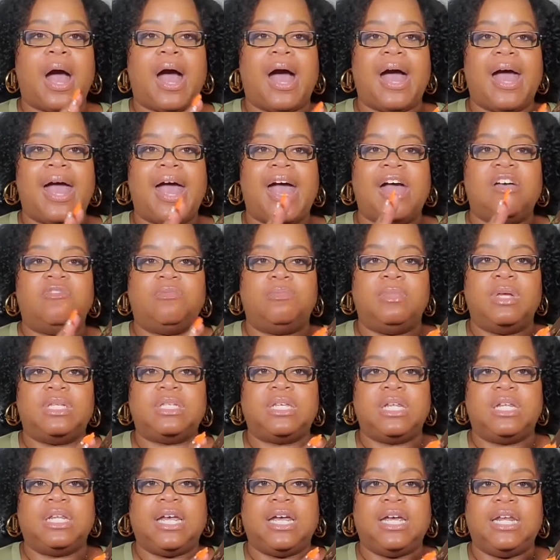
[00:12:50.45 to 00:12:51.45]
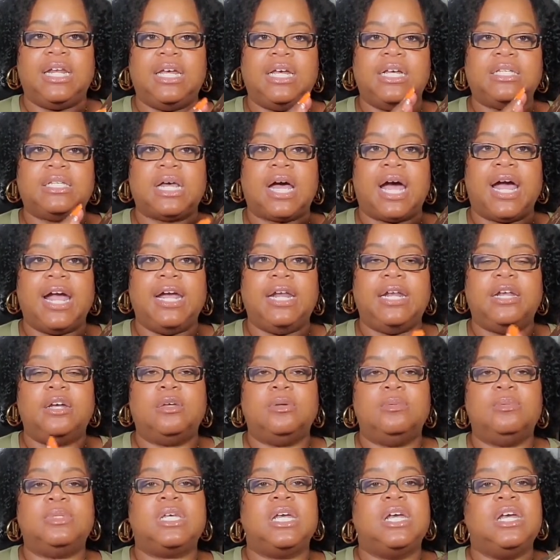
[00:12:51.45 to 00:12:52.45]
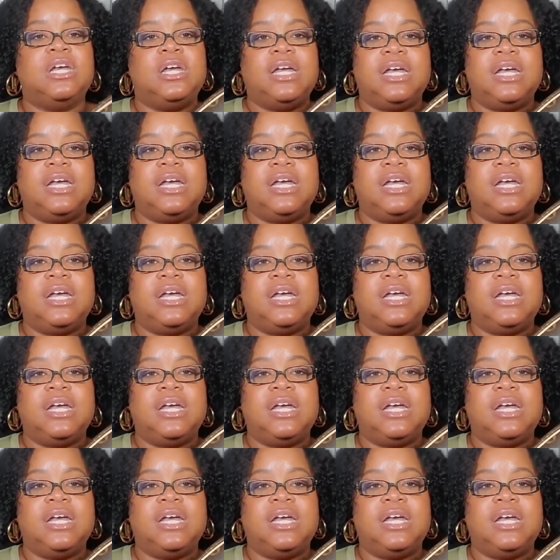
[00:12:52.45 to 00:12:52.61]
I have miscellaneous items.